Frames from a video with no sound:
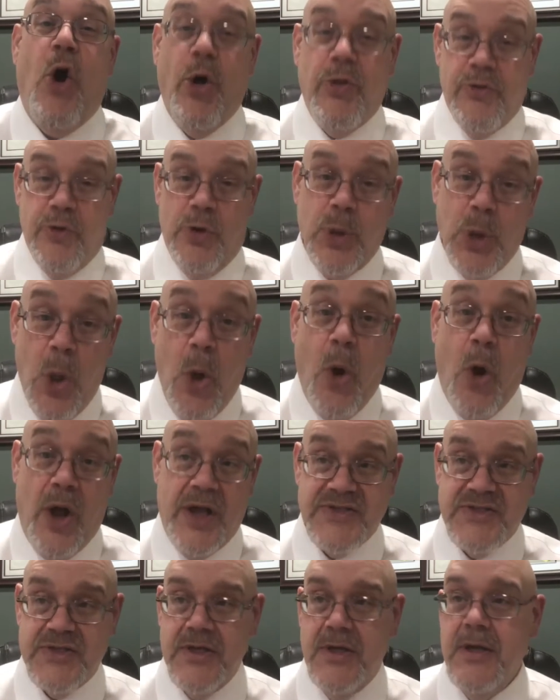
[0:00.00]
other
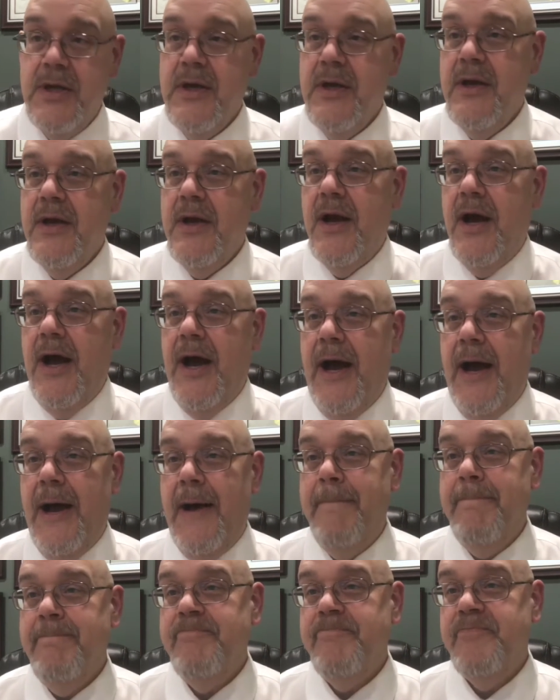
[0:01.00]
laws.
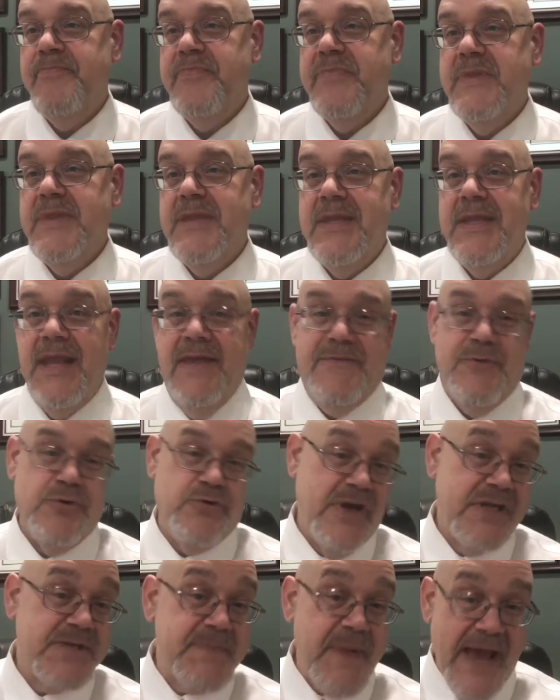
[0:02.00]
If you're
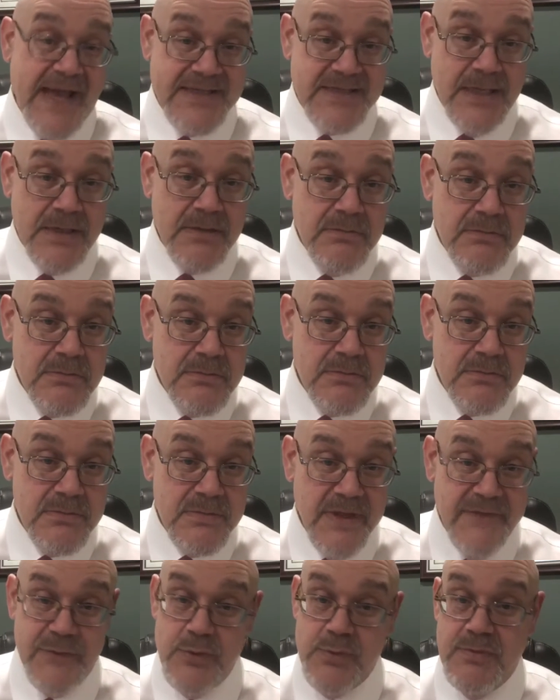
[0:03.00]
trespassing,
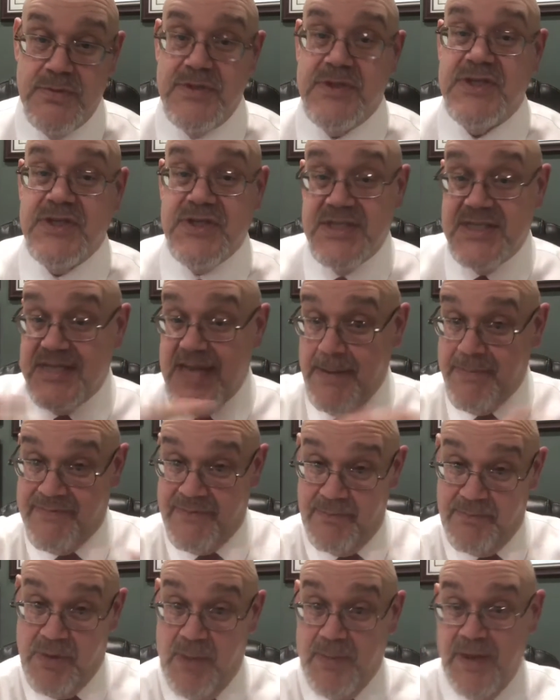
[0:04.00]
if you step
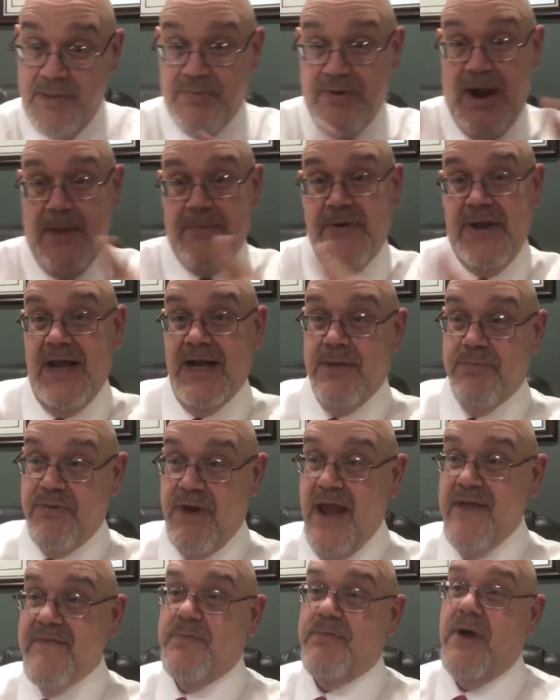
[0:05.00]
from public property onto
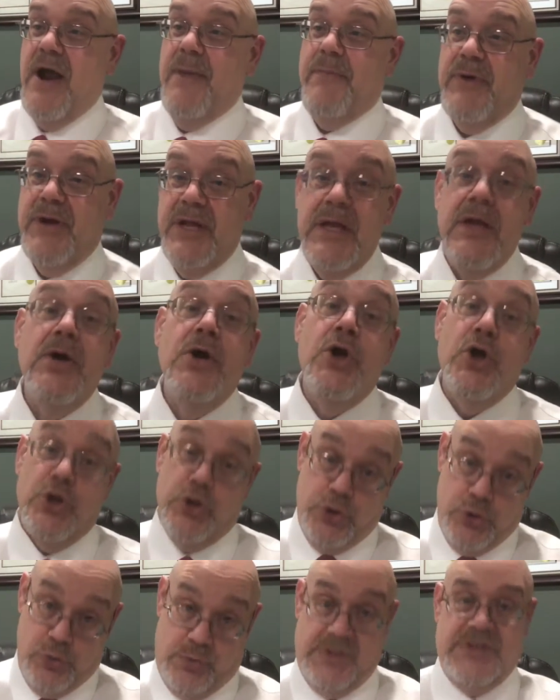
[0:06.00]
private property,
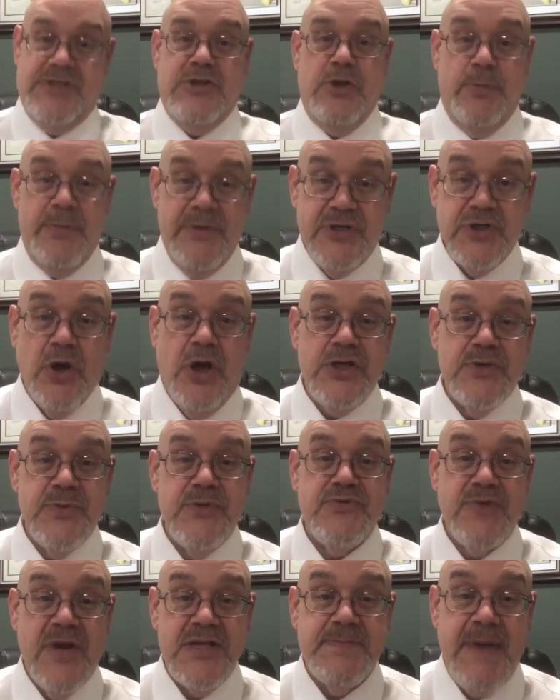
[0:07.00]
you can still be charged
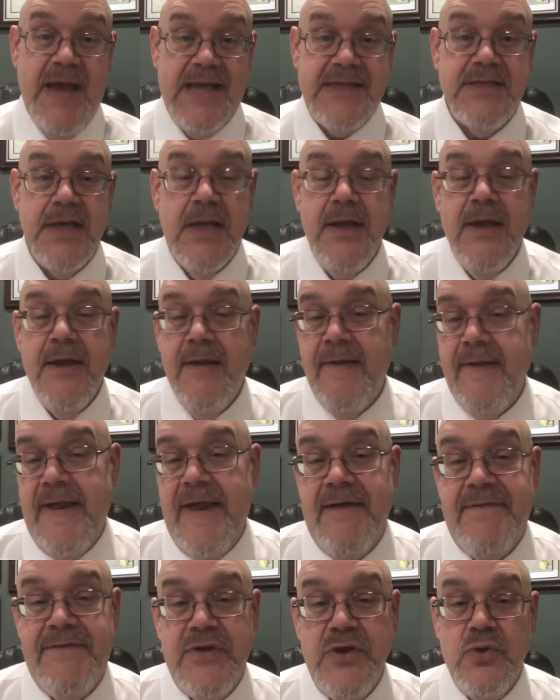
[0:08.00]
with trespass.
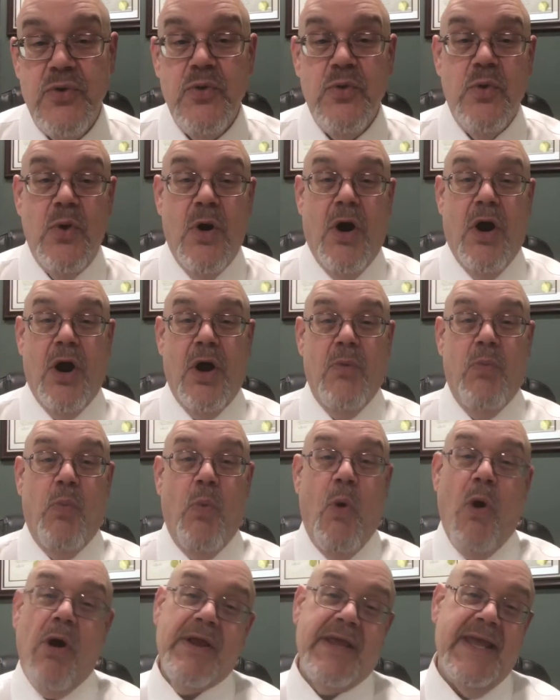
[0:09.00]
If you are
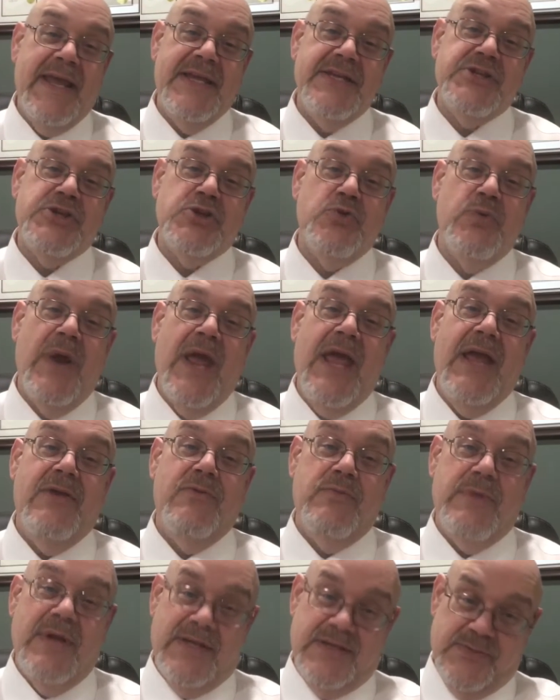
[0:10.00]
walking into
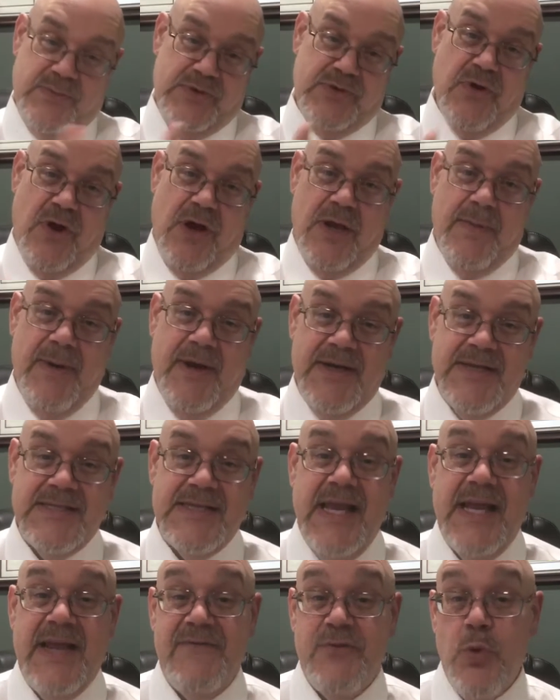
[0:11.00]
as we talk about in a
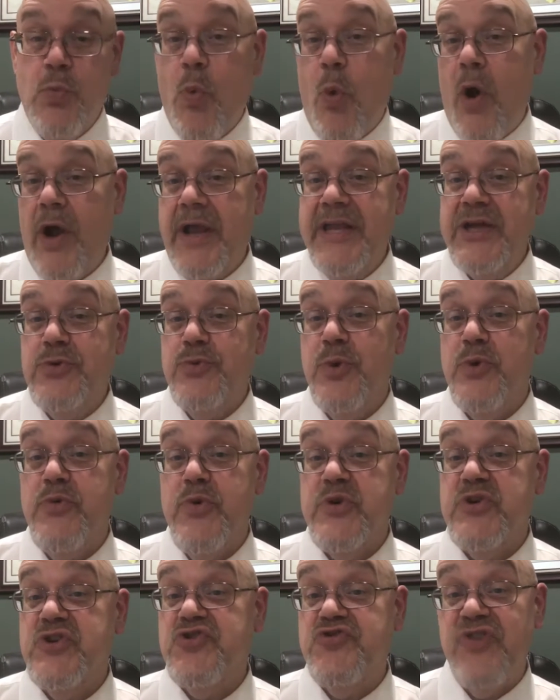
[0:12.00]
second, if you walk into a
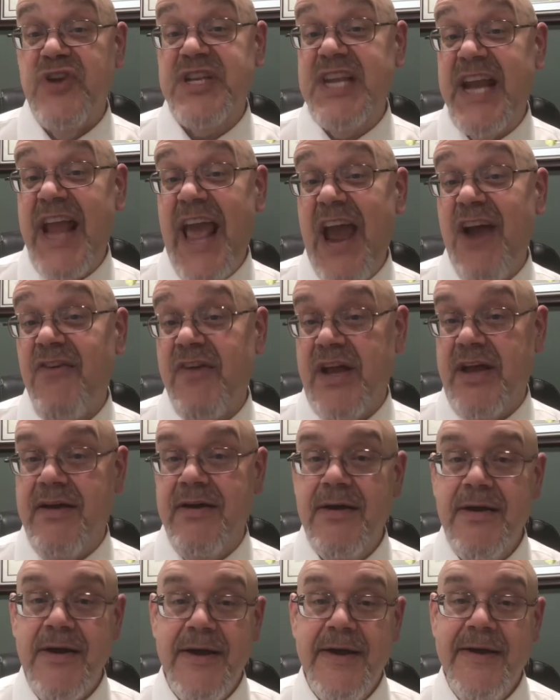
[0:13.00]
restricted
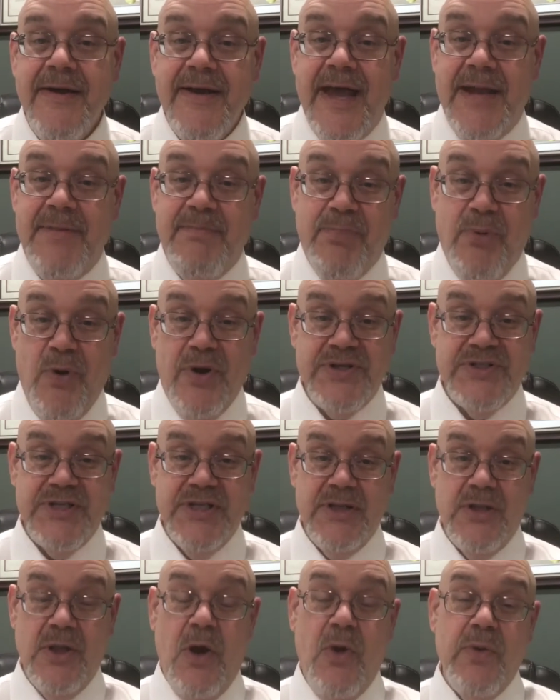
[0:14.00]
area at
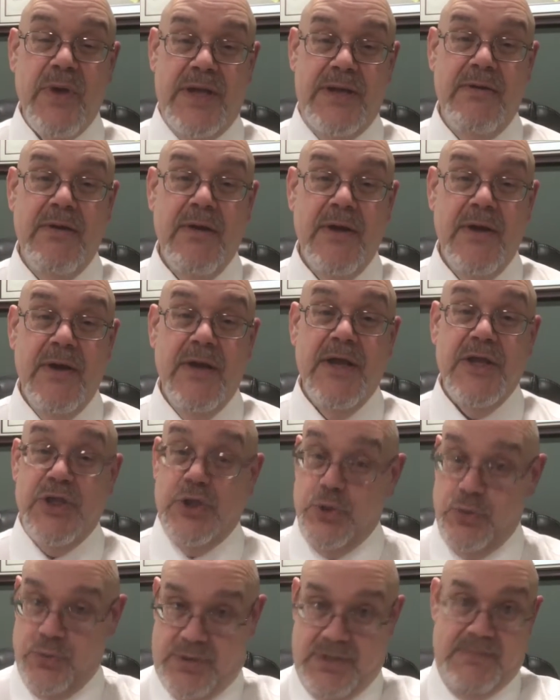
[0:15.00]
Boston Logan,
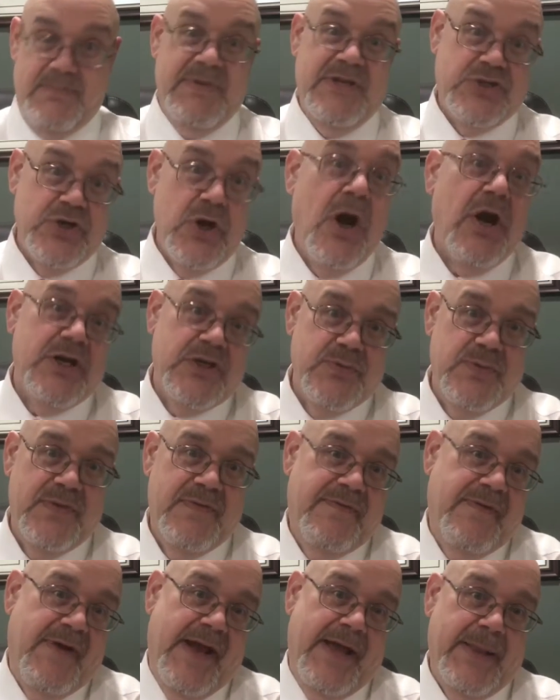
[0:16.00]
you can be charged
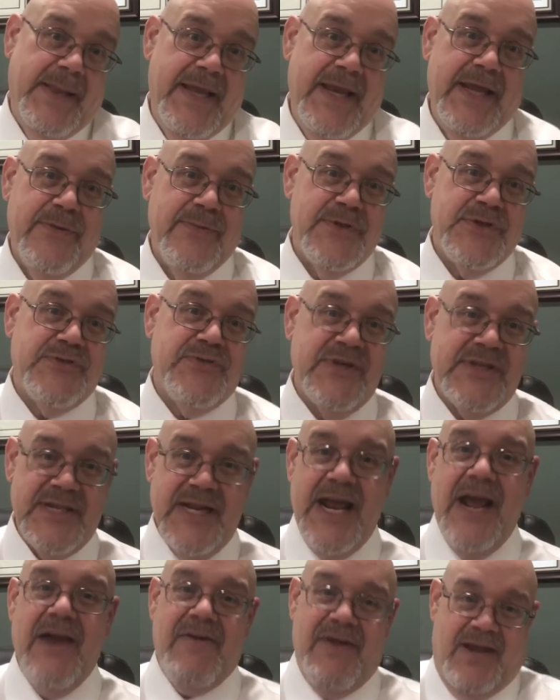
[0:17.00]
with violating a
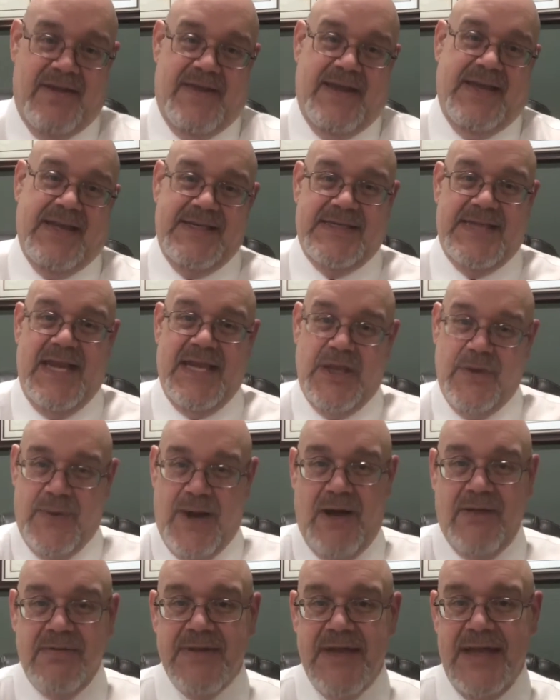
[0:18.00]
restricted area. They can take you
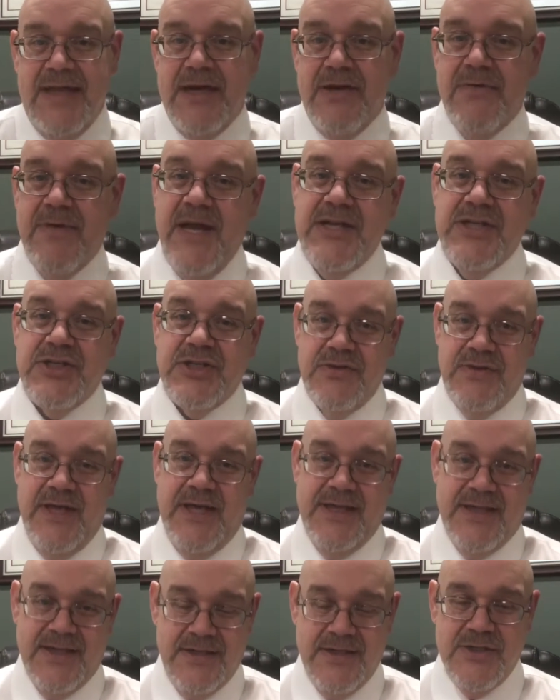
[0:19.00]
out, they can arrest you,
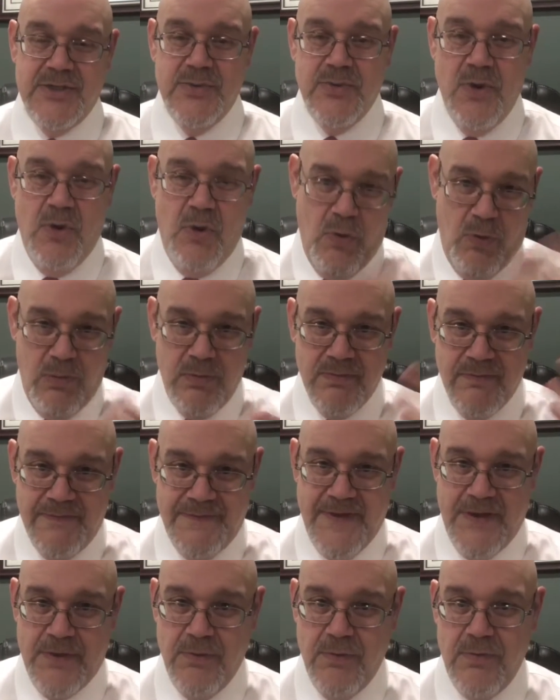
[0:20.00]
they can do the whole
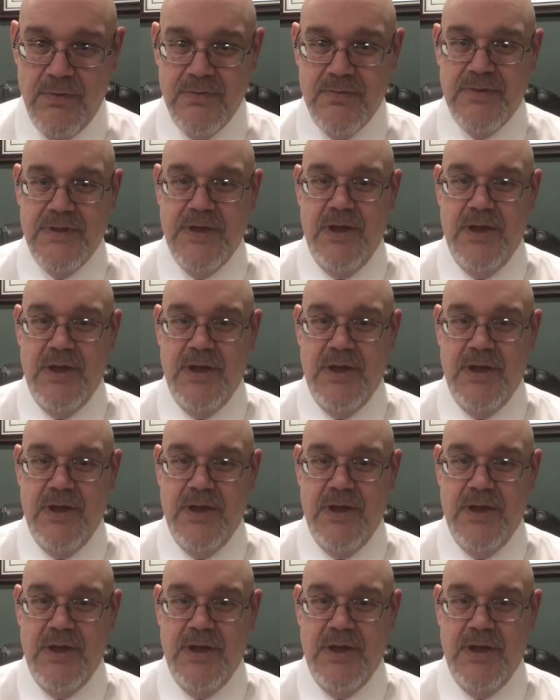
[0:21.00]
federal,